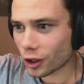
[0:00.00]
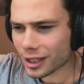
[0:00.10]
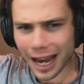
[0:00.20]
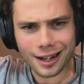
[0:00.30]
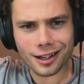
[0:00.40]

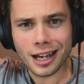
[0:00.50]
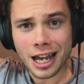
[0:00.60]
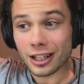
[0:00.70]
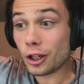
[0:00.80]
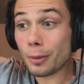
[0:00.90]
Just
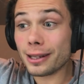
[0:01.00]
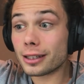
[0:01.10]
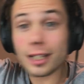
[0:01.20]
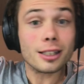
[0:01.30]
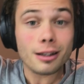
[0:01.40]
you could be
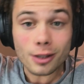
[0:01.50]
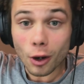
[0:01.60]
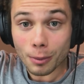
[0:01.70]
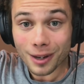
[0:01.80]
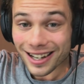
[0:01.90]
6 years
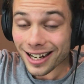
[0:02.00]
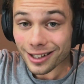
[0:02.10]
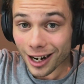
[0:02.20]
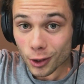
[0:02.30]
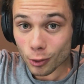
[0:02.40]
old and playing
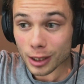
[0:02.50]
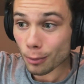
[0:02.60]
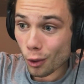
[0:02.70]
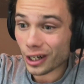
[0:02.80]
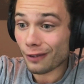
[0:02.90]
international
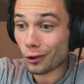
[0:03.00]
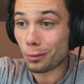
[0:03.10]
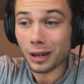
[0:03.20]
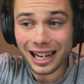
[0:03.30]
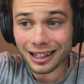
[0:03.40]
sport if you're
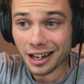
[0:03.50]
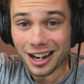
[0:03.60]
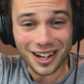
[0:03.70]
playing